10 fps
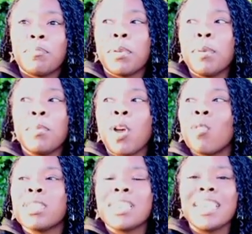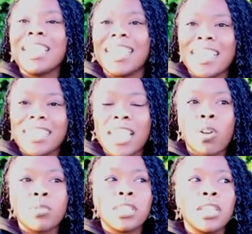people don't see this. They
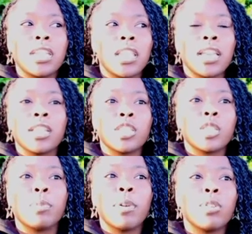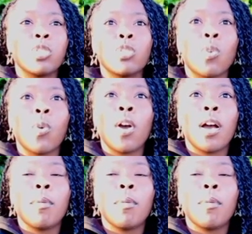don't see that the spiritual